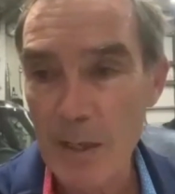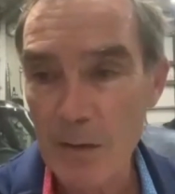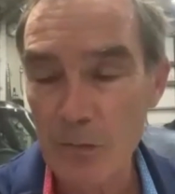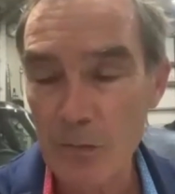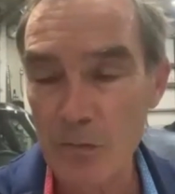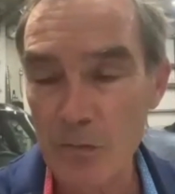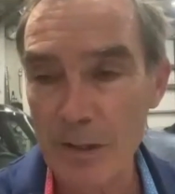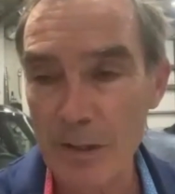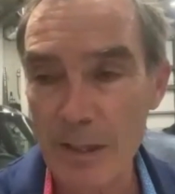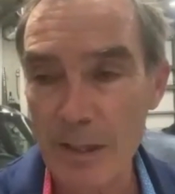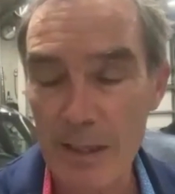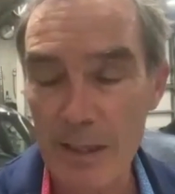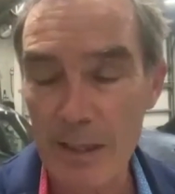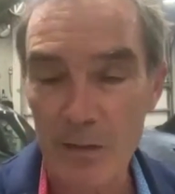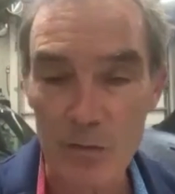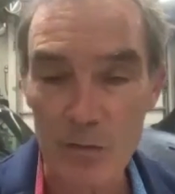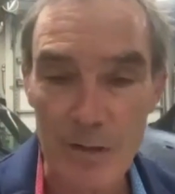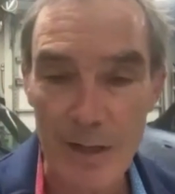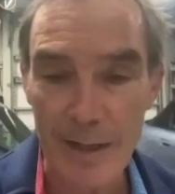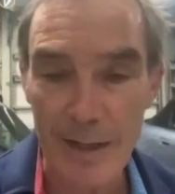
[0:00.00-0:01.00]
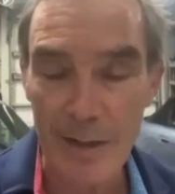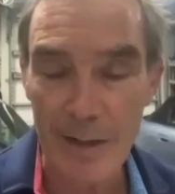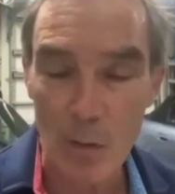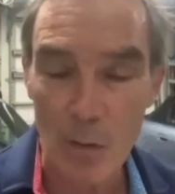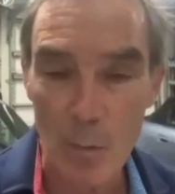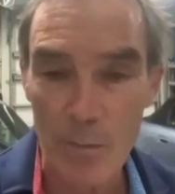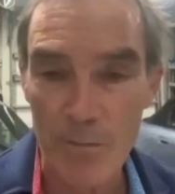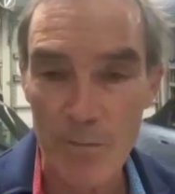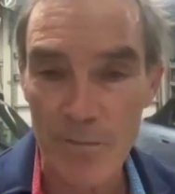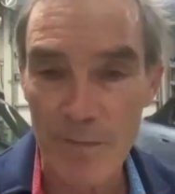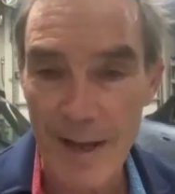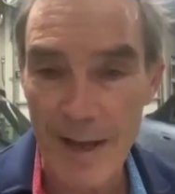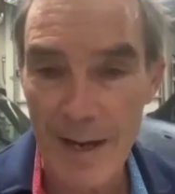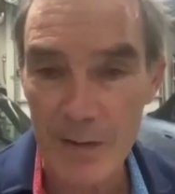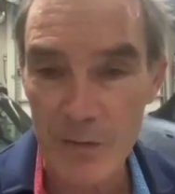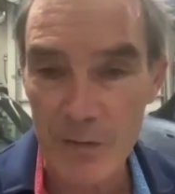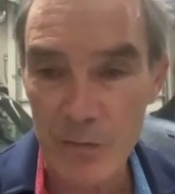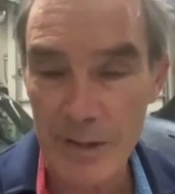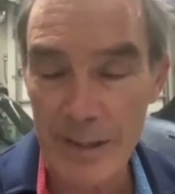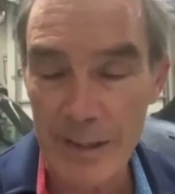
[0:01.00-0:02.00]
Z instead of that old fat
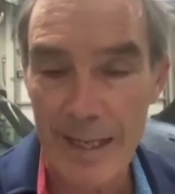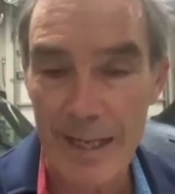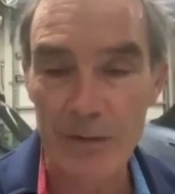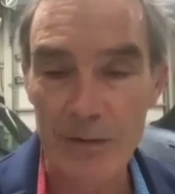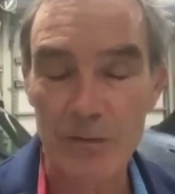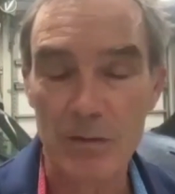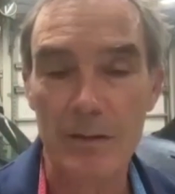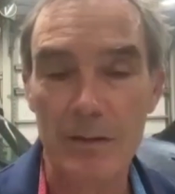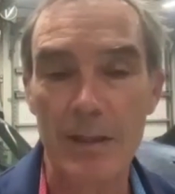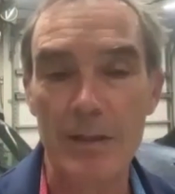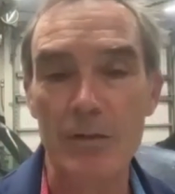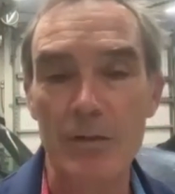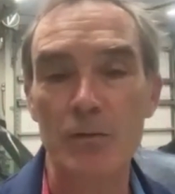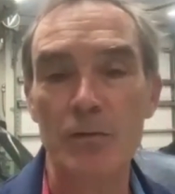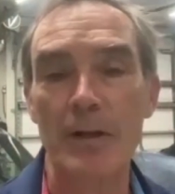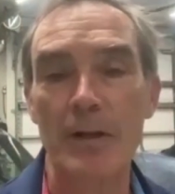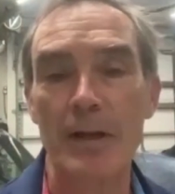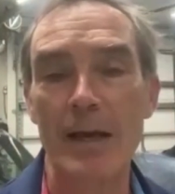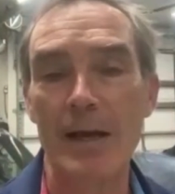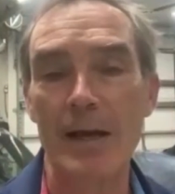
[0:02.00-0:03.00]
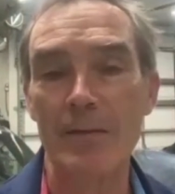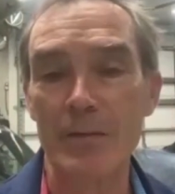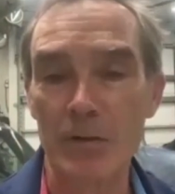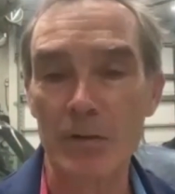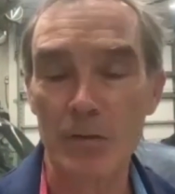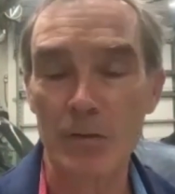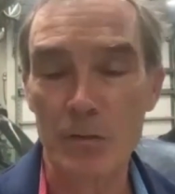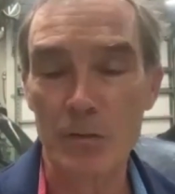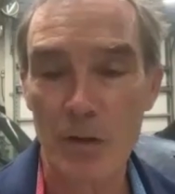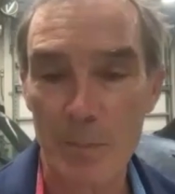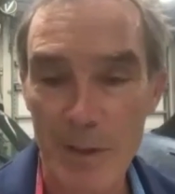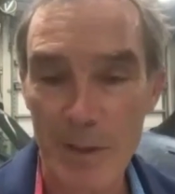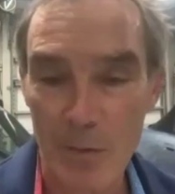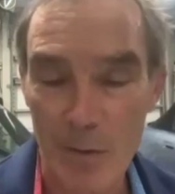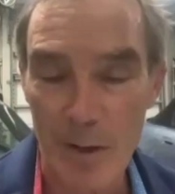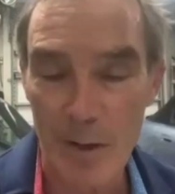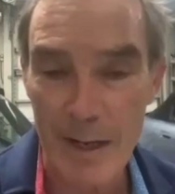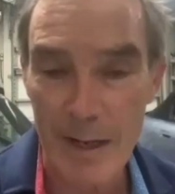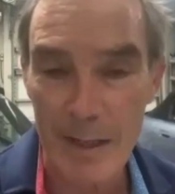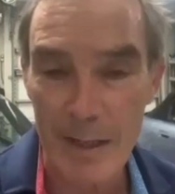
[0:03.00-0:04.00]
ZX that they used to have. This is going to be
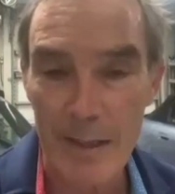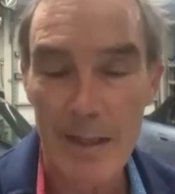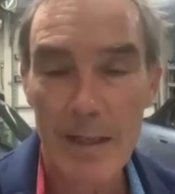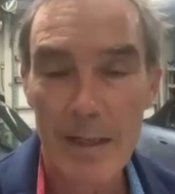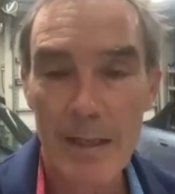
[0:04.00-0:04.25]
great.